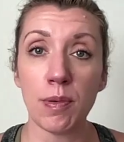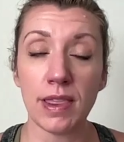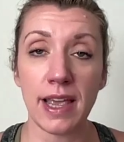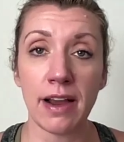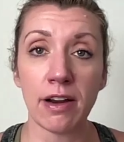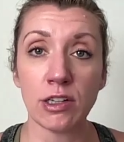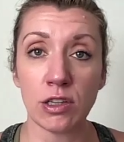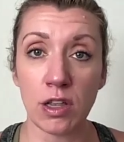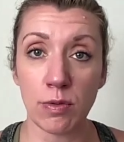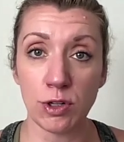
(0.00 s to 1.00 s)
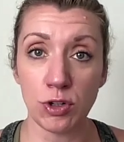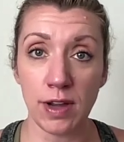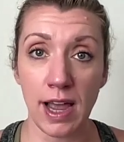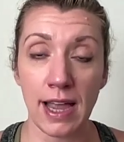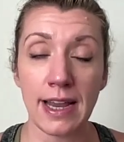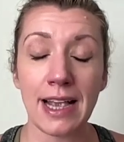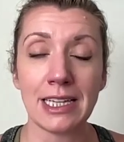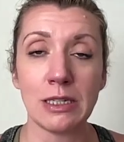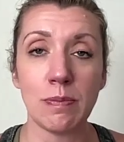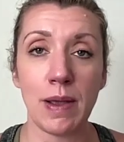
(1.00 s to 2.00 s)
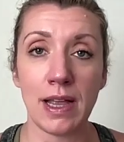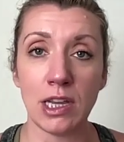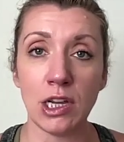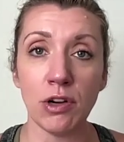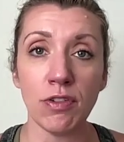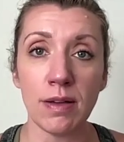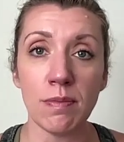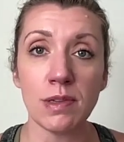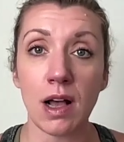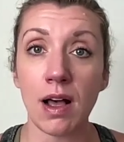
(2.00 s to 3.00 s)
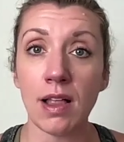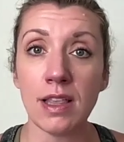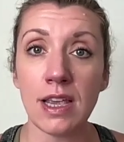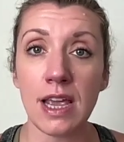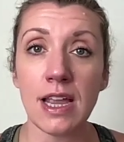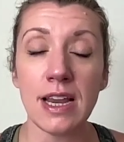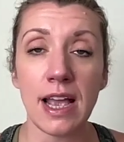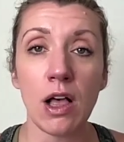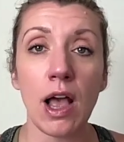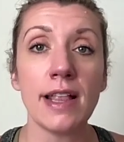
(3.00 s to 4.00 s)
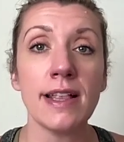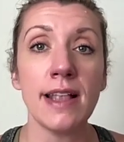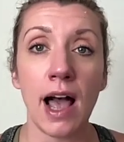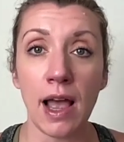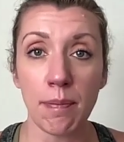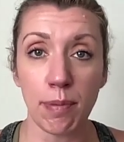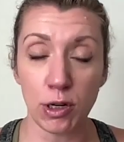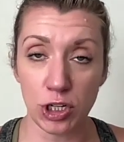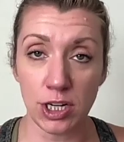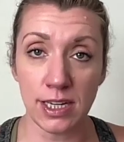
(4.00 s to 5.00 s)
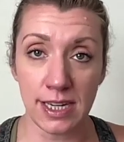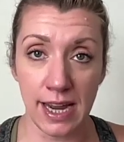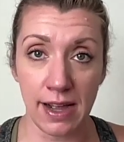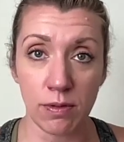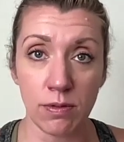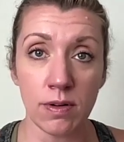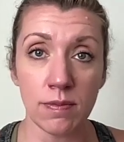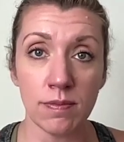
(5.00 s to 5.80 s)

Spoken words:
with air as low as you can, expanding your ribs on the inhale and not pushing down,